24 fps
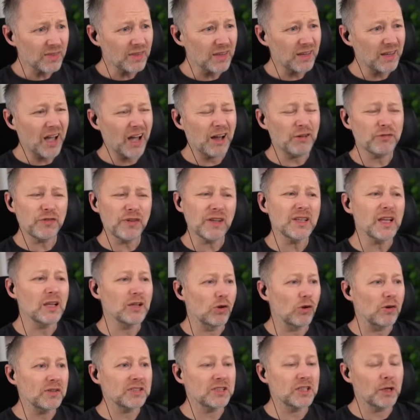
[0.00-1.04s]
I feel I
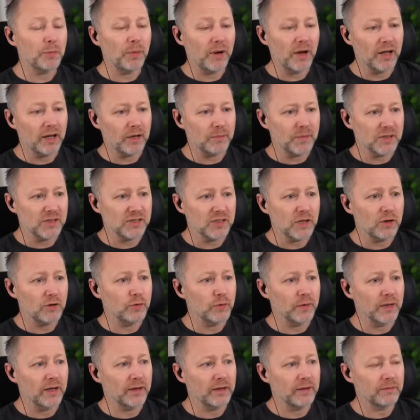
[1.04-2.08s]
lost a part of myself
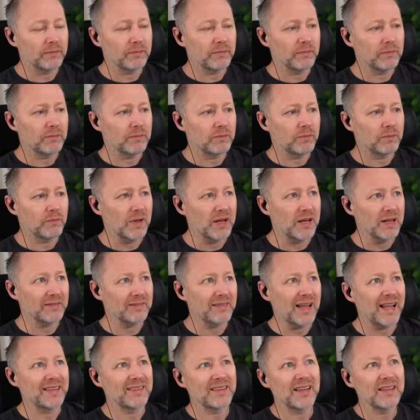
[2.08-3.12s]
when I
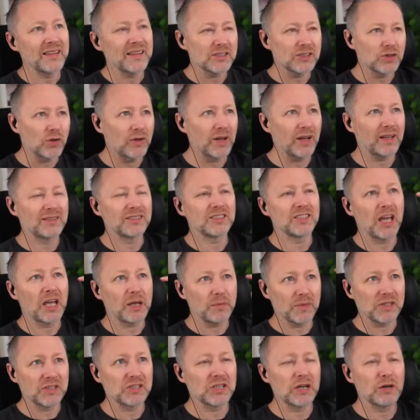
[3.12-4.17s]
didn't sort of check
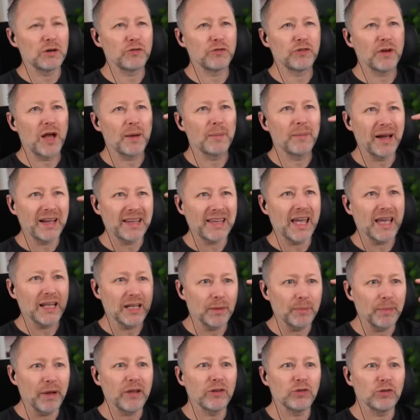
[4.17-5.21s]
myself. Am I getting a
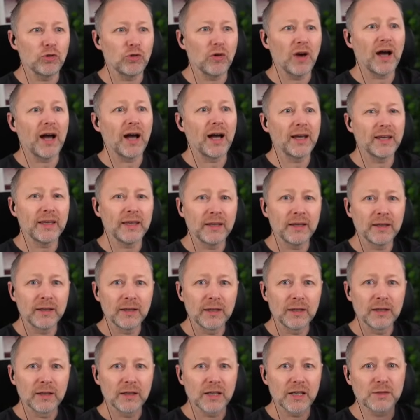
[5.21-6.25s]
bit too high?
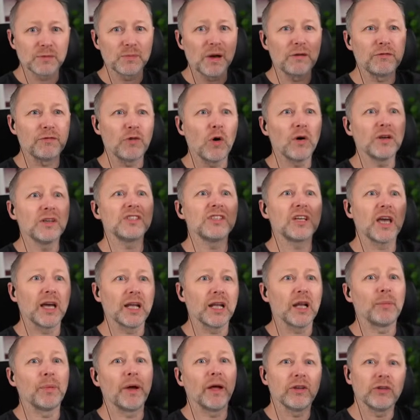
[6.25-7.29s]
Is my voice getting
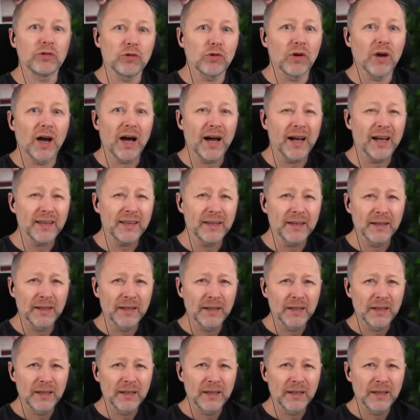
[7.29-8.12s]
a bit too high?